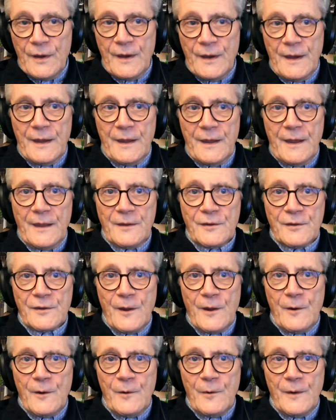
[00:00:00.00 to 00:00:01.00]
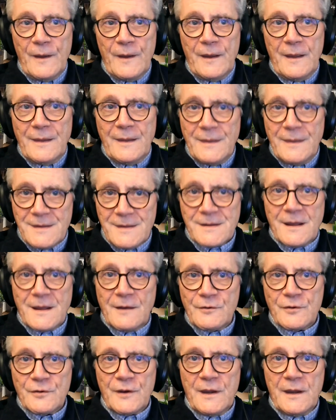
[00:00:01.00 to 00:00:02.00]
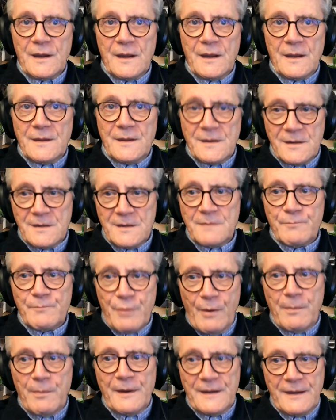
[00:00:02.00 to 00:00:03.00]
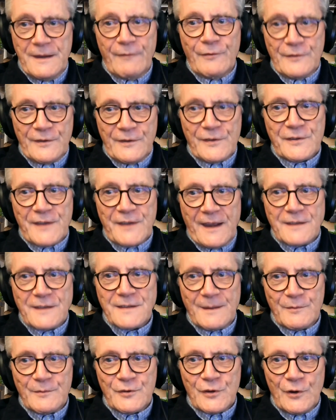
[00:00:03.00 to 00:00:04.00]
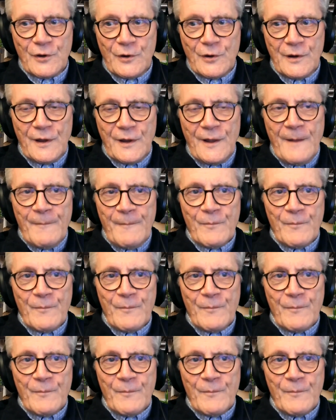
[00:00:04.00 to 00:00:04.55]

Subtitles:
And so in this country, and this is probably different to the States, I'm sure,